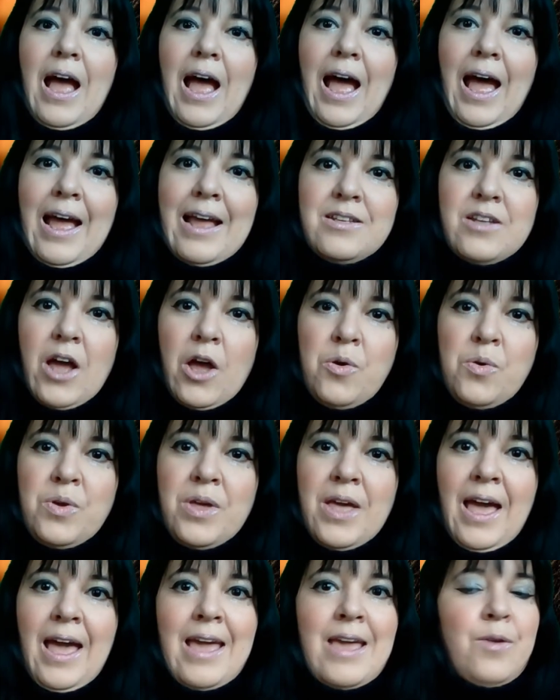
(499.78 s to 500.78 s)
And
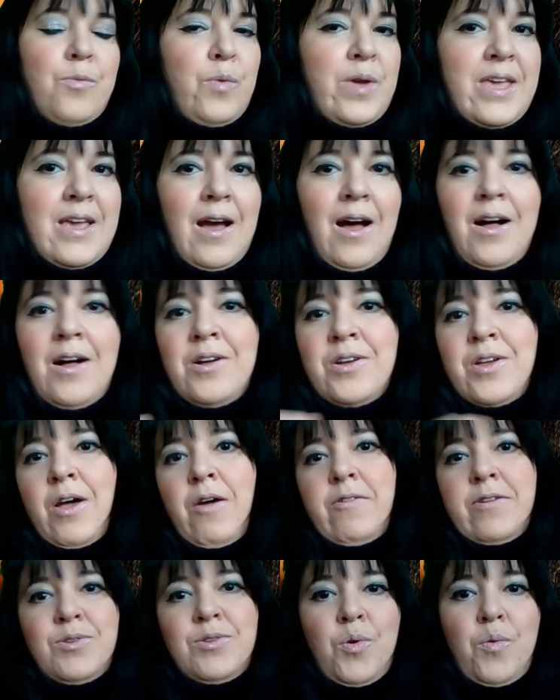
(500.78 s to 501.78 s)
okay, we are
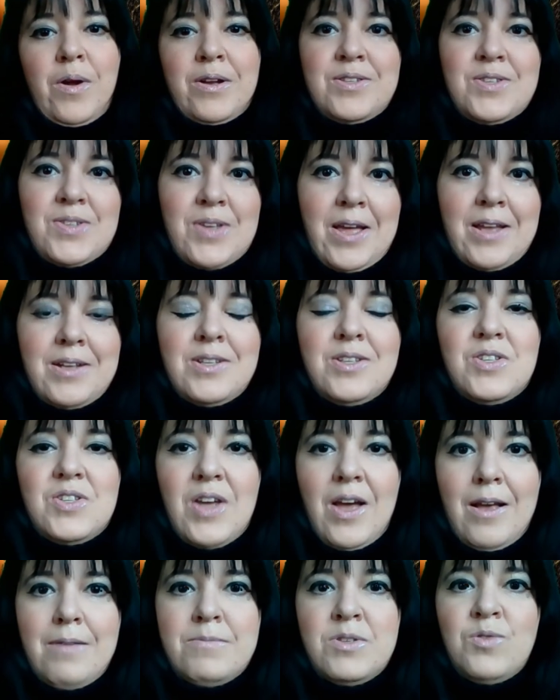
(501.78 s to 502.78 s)
going through uncertain
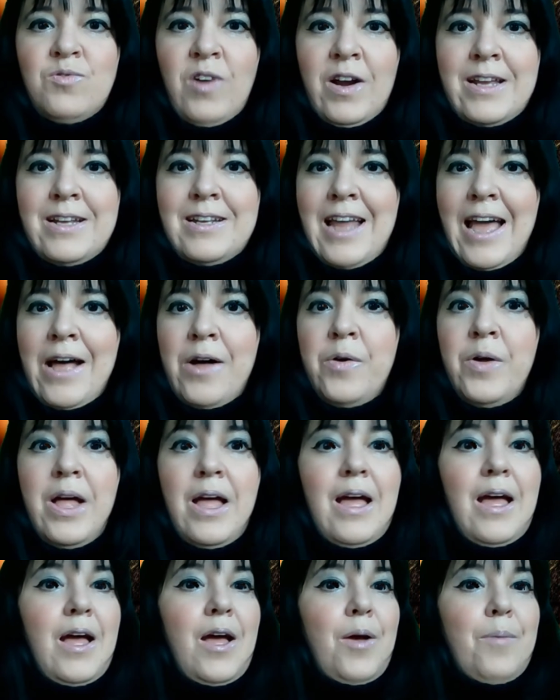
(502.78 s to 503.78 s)
times right now,
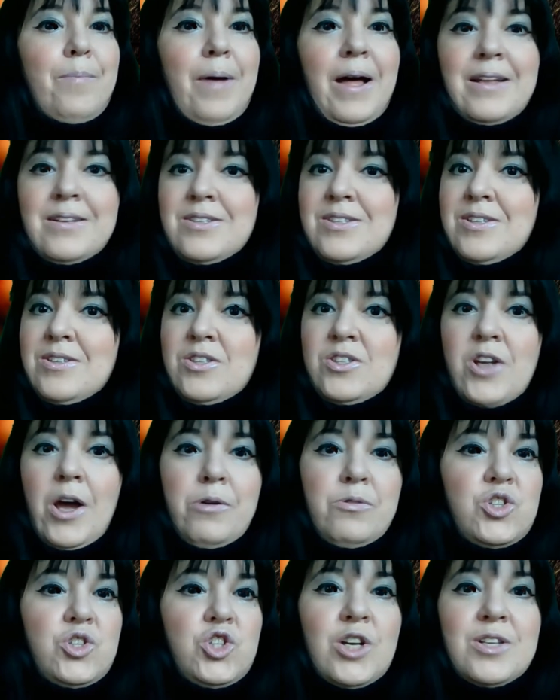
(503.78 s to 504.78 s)
but
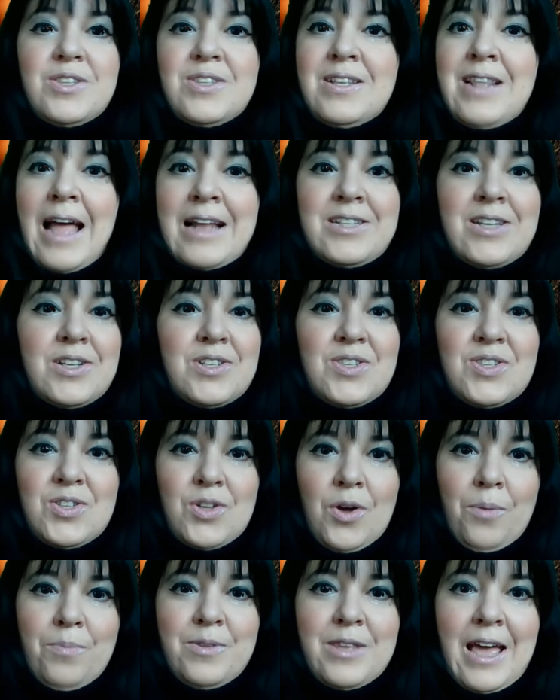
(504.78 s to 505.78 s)
don't just let it
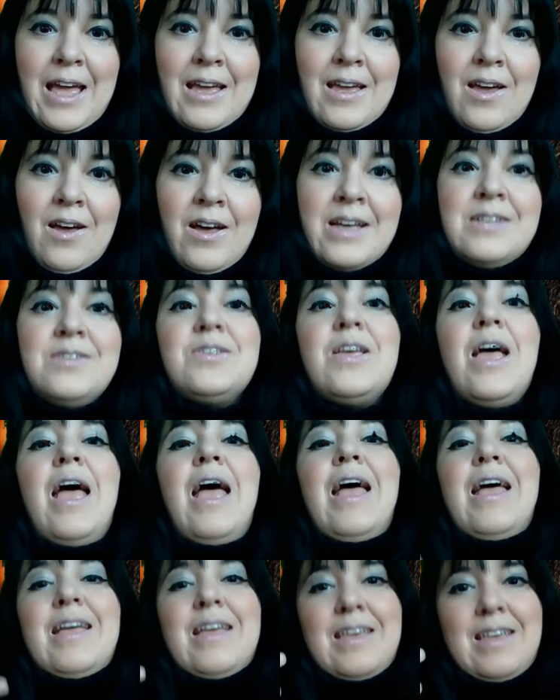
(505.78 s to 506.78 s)
stop there, guys.
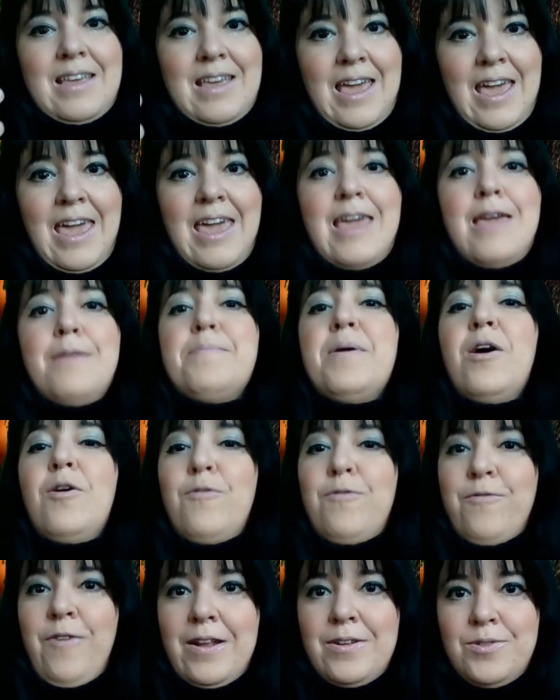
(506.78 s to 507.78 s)
Keep
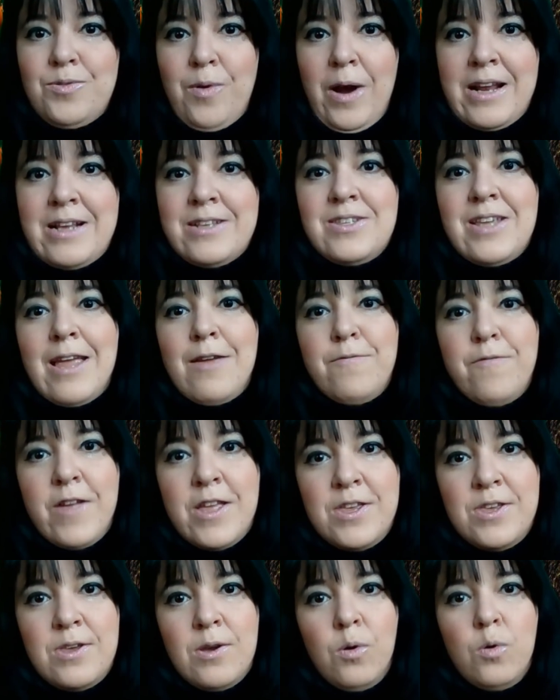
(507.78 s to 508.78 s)
fundraising for
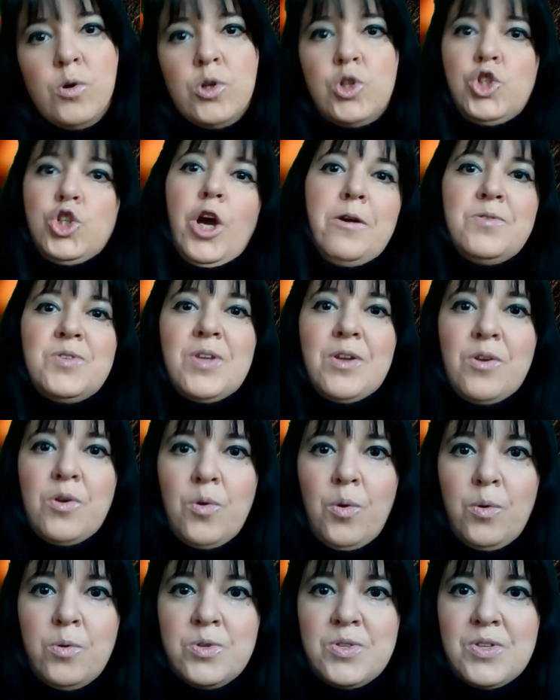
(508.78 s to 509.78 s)
your chosen
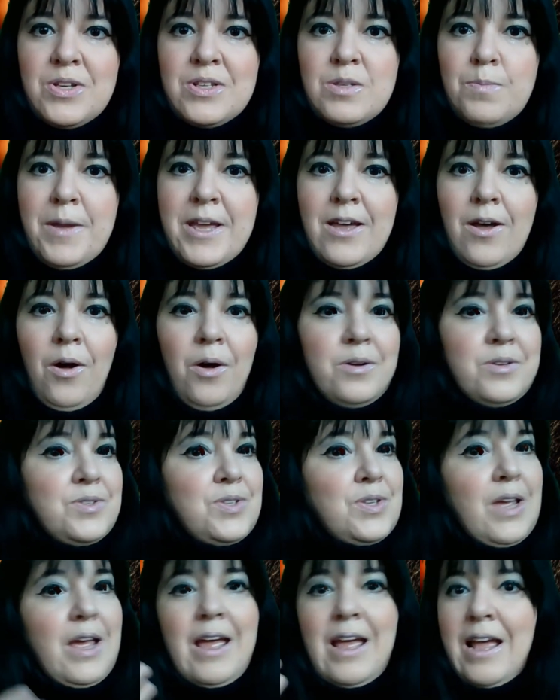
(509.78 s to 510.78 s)
causes,
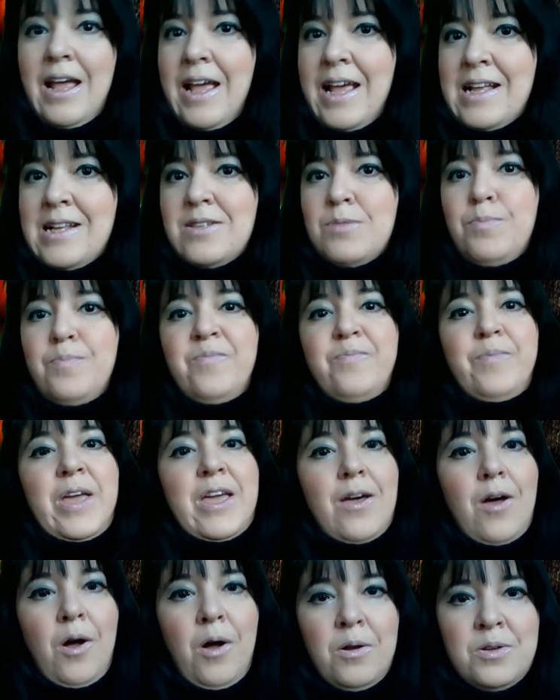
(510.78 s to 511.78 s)
because it's
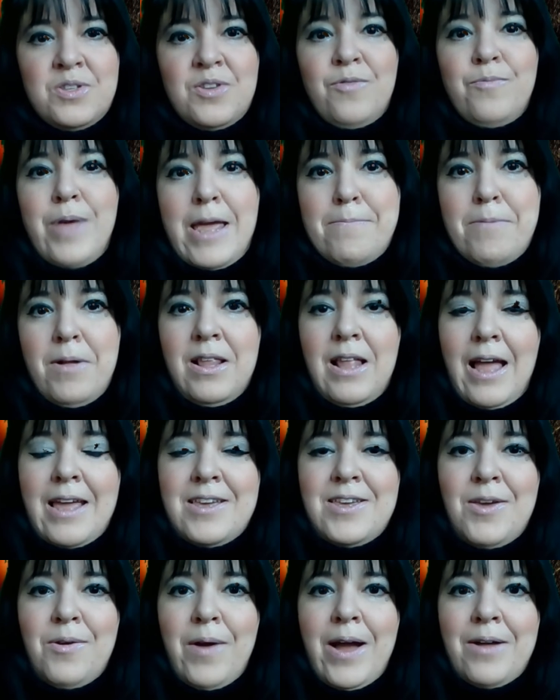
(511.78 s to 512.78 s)
because of people
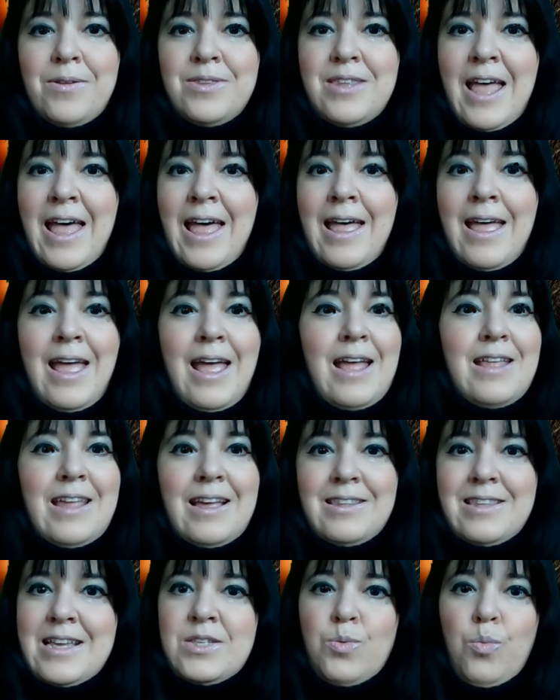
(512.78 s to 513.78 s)
like you out there
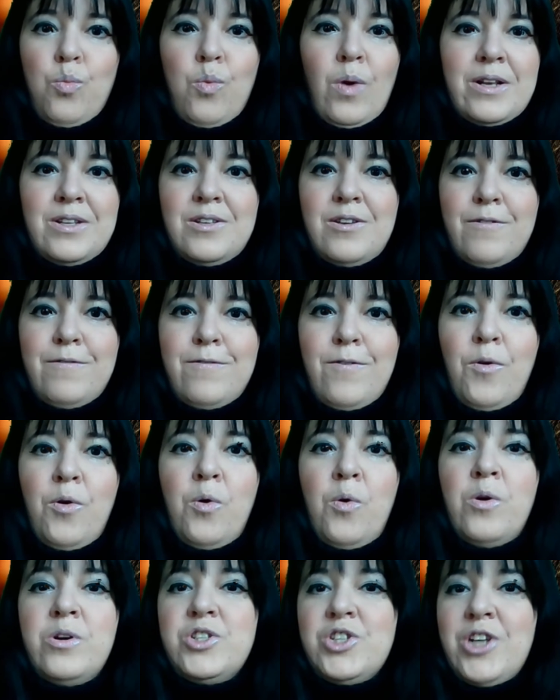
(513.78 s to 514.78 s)
that these
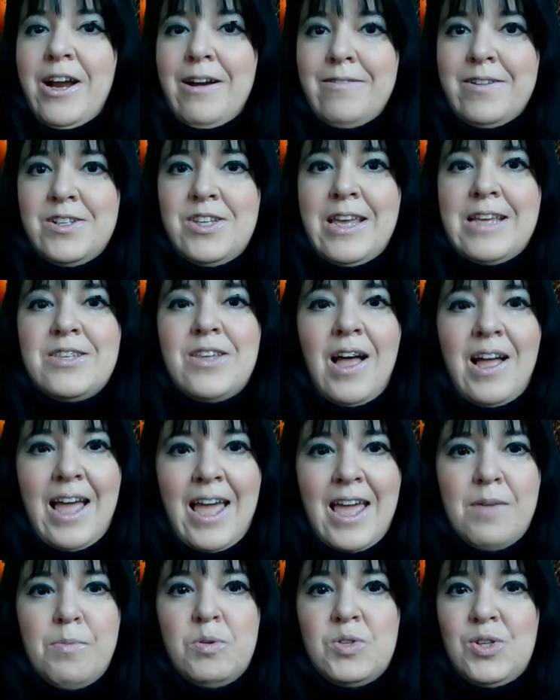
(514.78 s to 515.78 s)
wonderful charities are
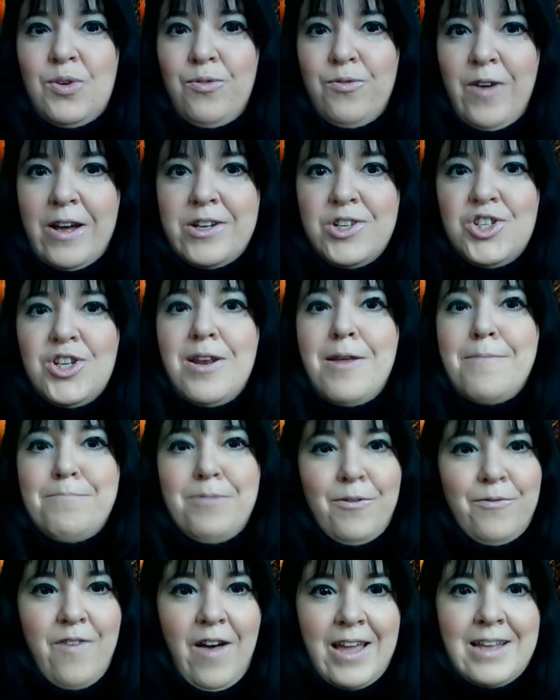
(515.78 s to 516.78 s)
able to function and
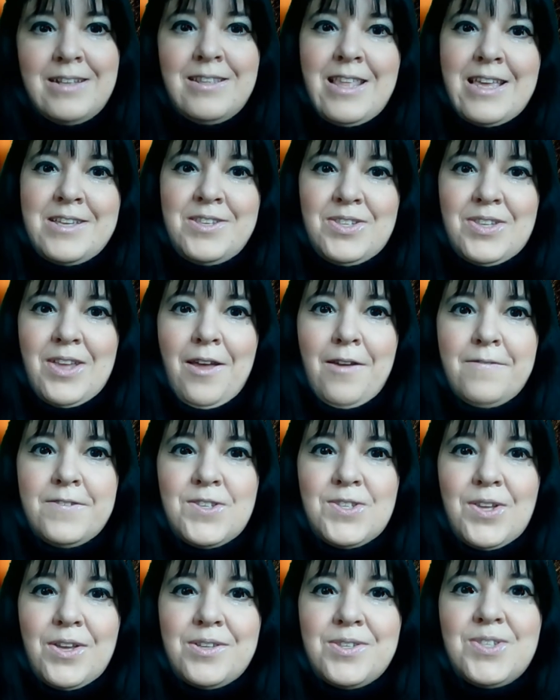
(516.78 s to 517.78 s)
provide these
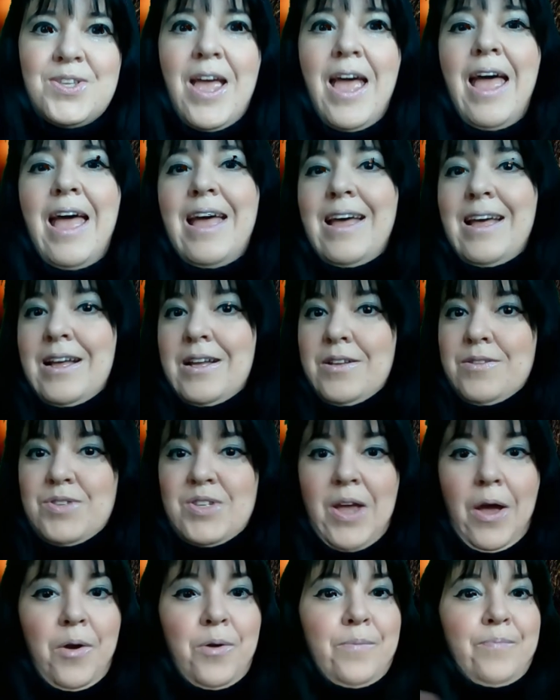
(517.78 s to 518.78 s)
services.
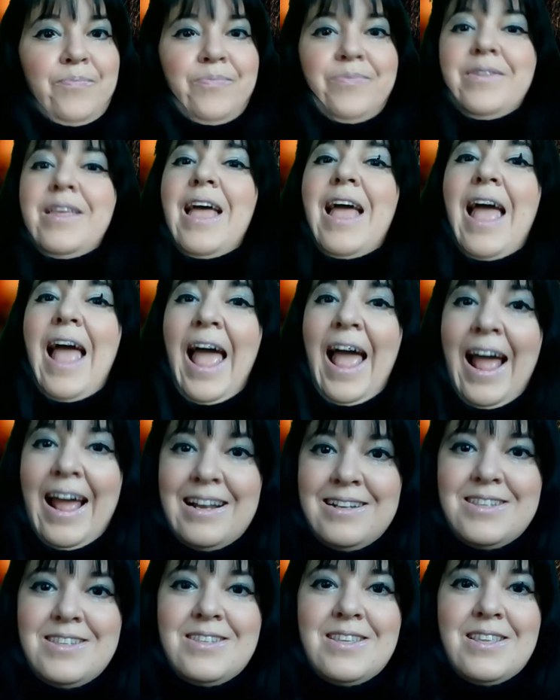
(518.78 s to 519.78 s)
So
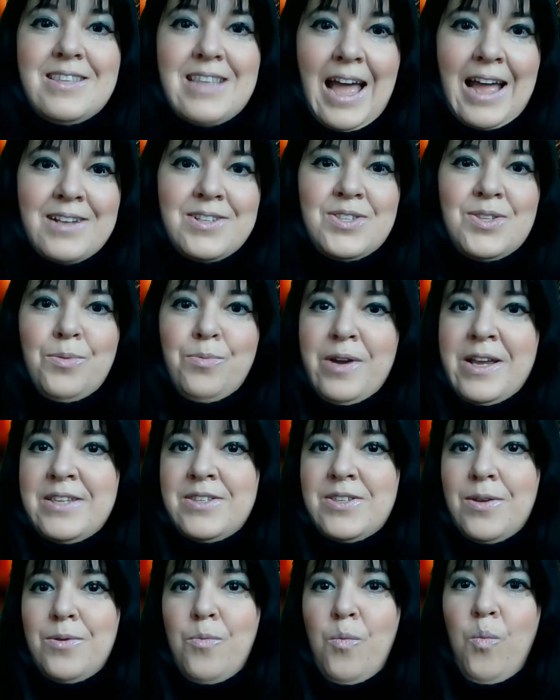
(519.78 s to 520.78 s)
hence, that's the
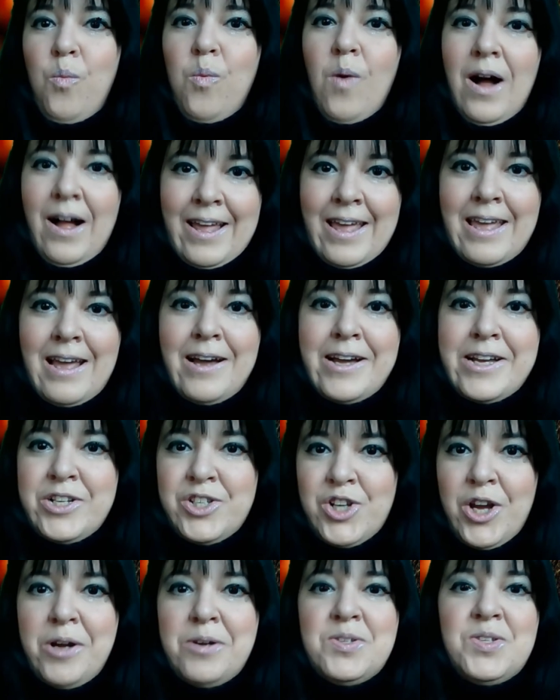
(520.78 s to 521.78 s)
reason why I
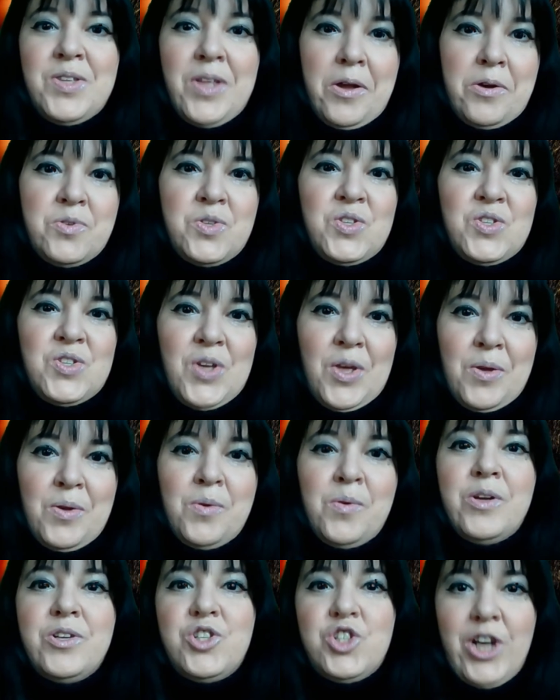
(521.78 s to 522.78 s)
chose those
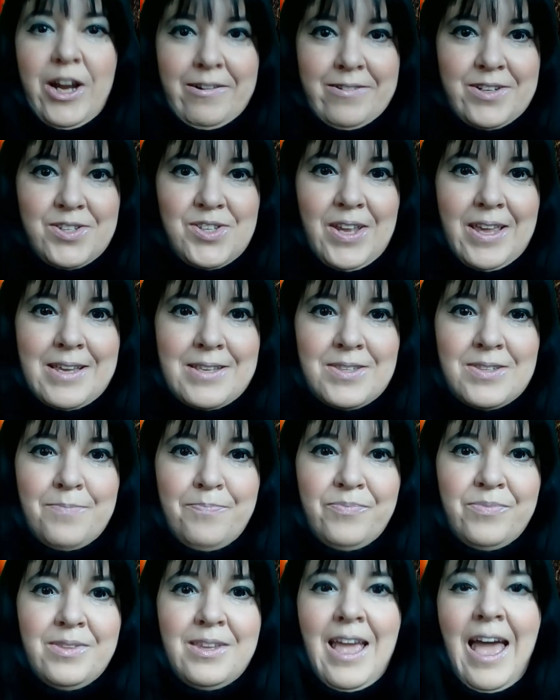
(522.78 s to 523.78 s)
two charities,
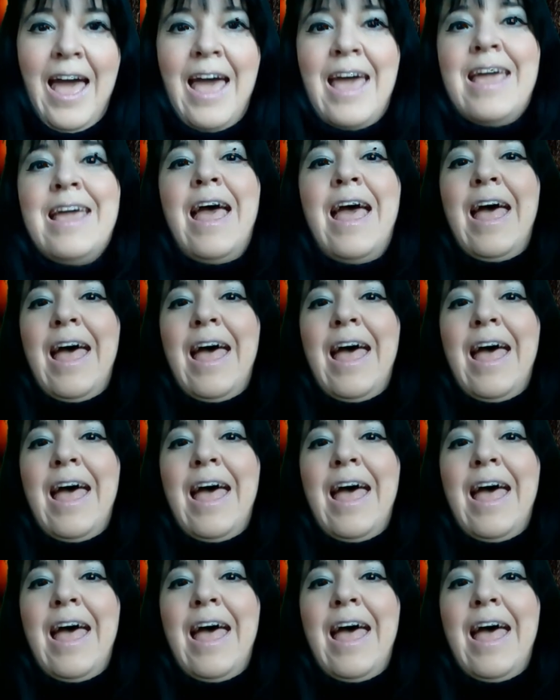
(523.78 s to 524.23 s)
okay?